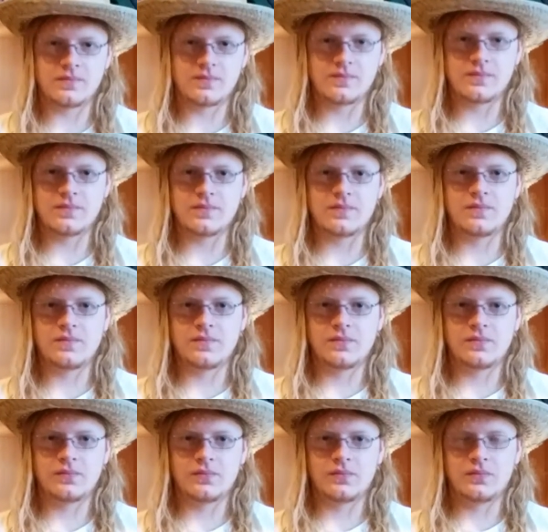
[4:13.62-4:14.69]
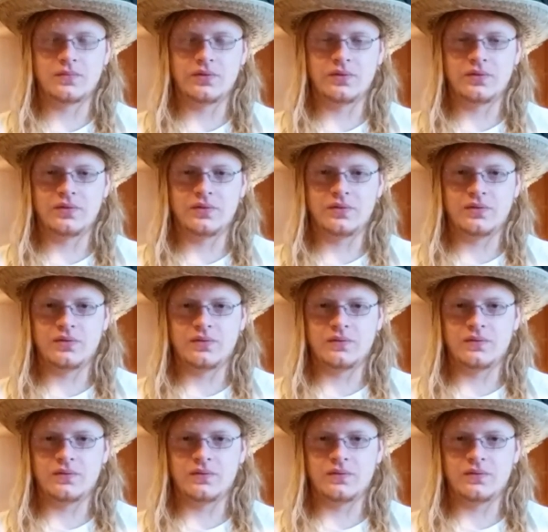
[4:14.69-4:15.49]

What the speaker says: (no one is talking)